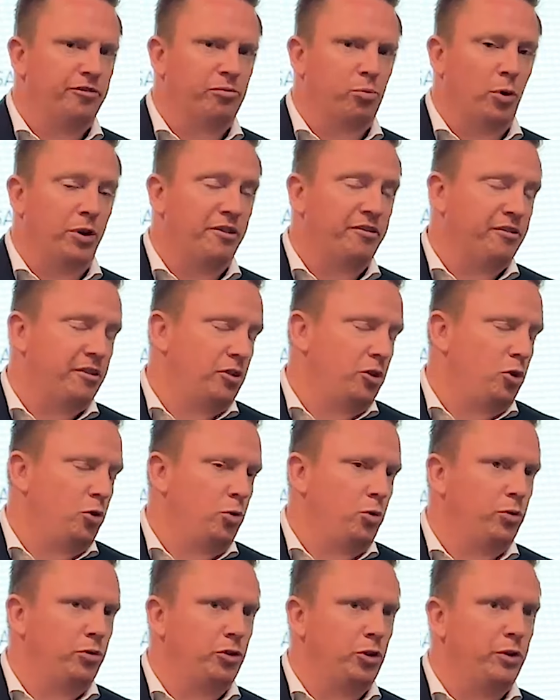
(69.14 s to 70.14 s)
is what does the
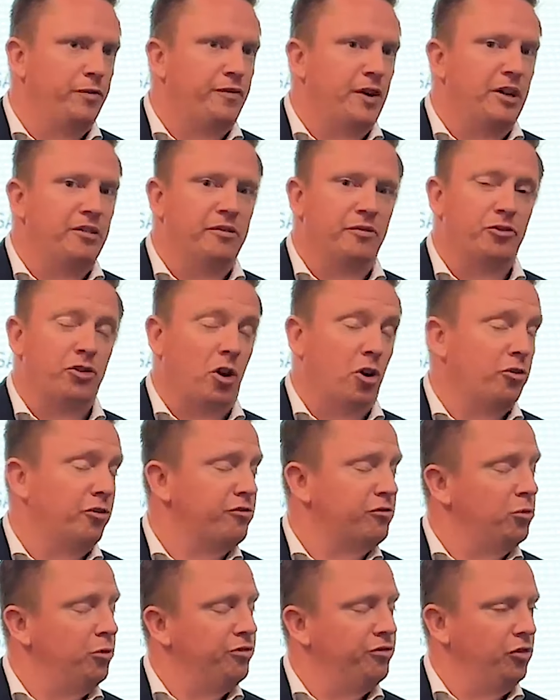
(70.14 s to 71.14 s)
new phase of charter
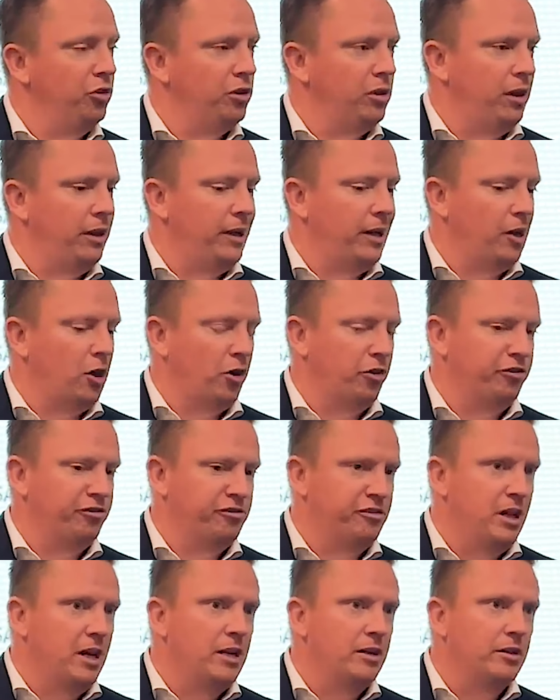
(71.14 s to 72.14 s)
schools look like in our
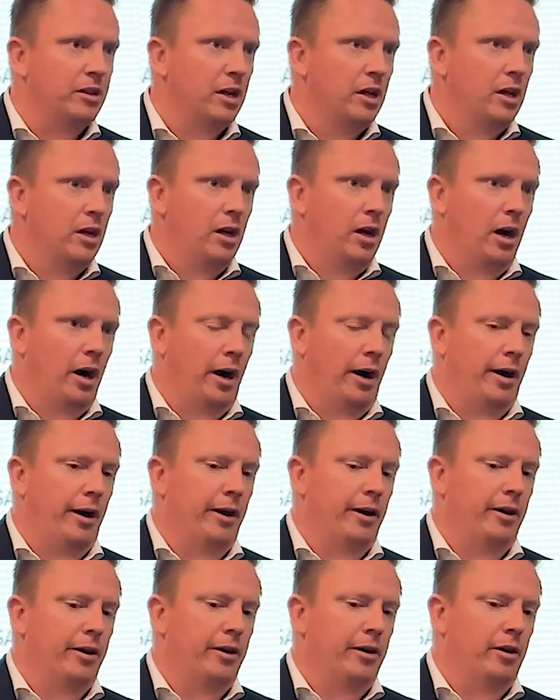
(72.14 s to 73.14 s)
state?
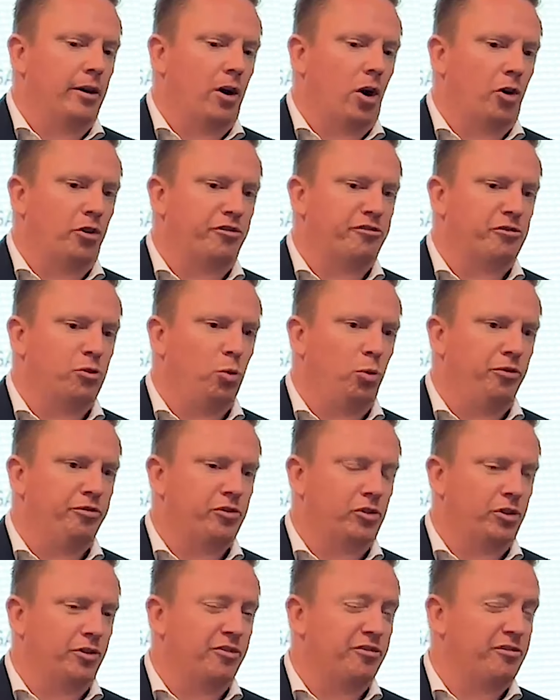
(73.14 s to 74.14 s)
Our
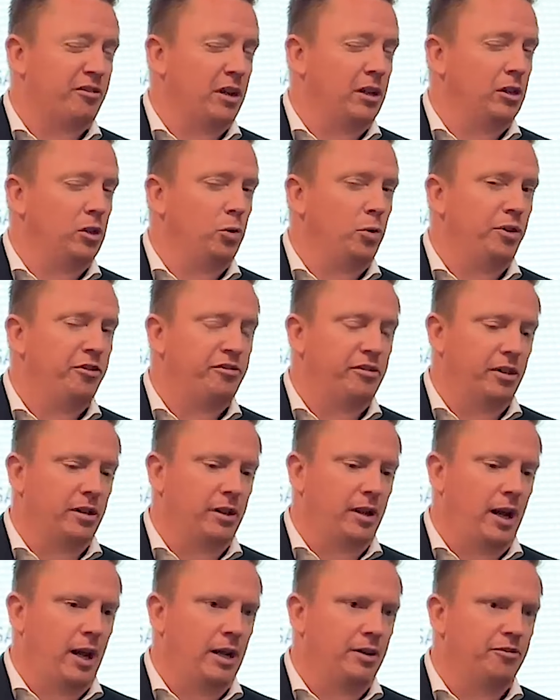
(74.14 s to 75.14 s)
schools are in St. Louis and
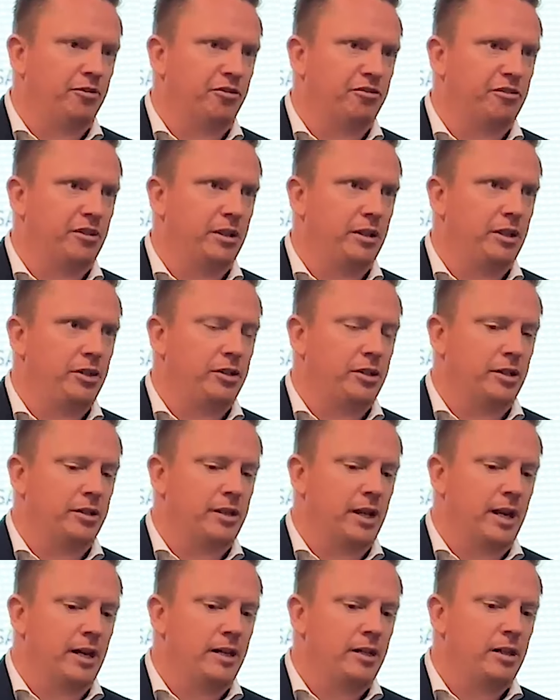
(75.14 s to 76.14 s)
in Kansas City to
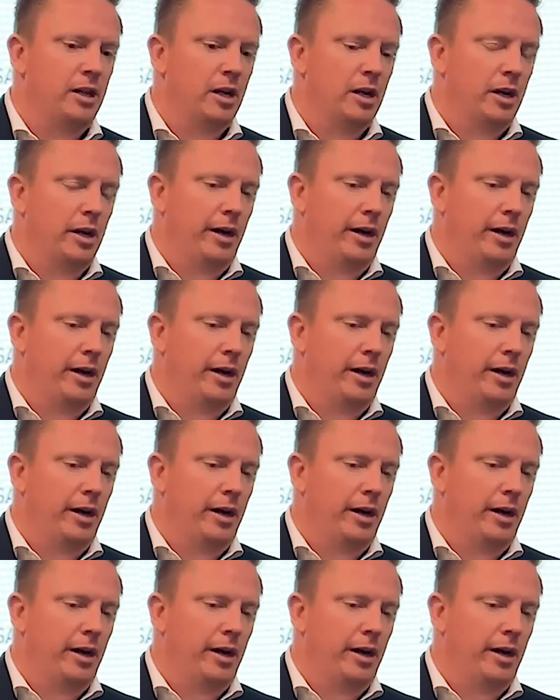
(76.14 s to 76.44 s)
date.